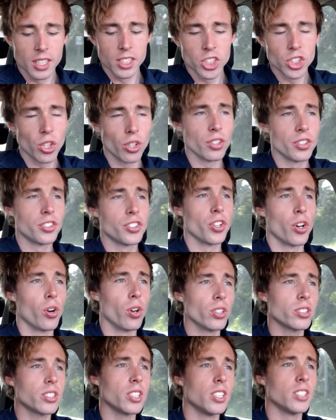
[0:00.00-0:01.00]
Jordan
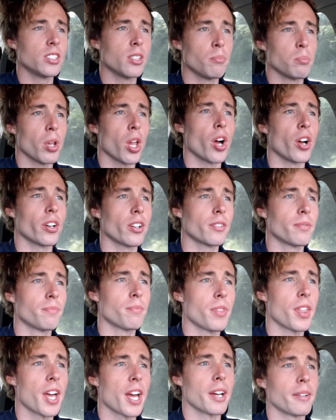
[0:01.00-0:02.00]
Dawson is a bloke
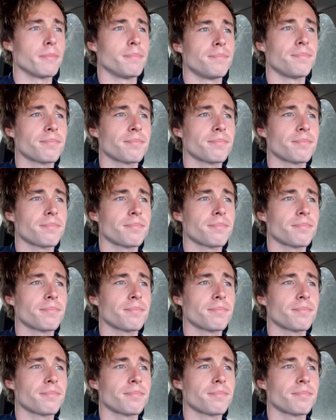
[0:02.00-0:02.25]
that